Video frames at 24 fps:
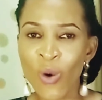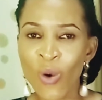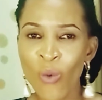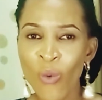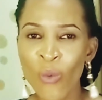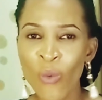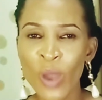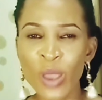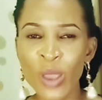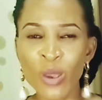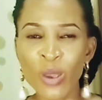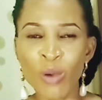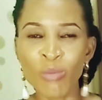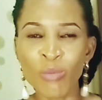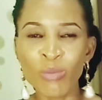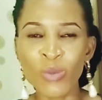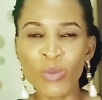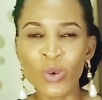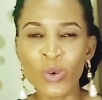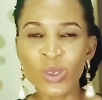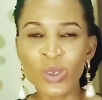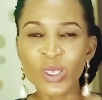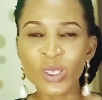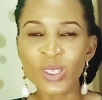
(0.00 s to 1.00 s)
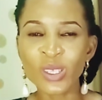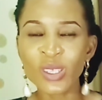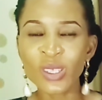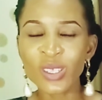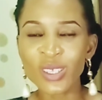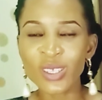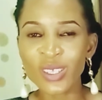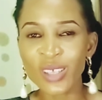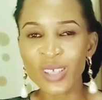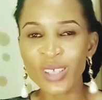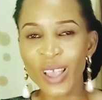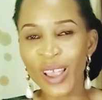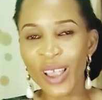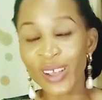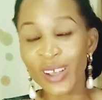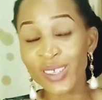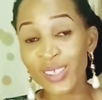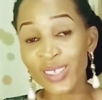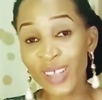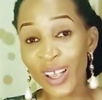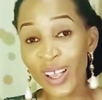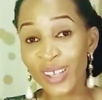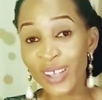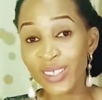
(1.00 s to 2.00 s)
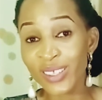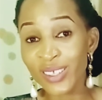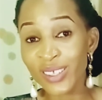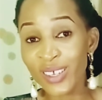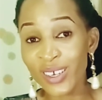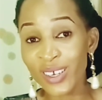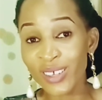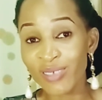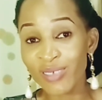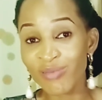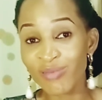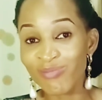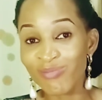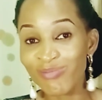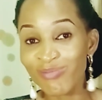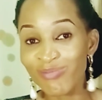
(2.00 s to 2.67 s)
were your most exciting